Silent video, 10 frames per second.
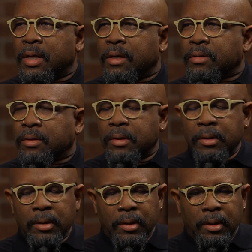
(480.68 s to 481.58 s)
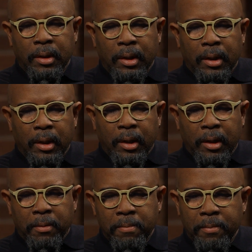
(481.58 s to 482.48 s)
years,
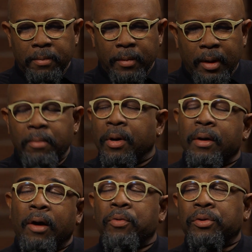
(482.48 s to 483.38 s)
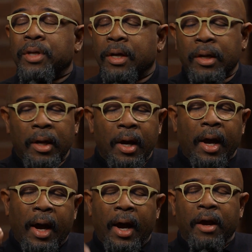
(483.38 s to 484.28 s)
I will tell you,
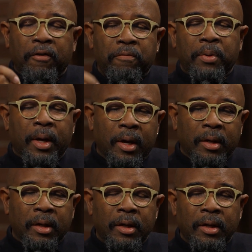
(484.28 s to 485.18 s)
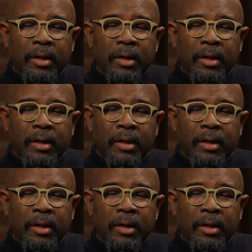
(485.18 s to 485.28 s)
I have been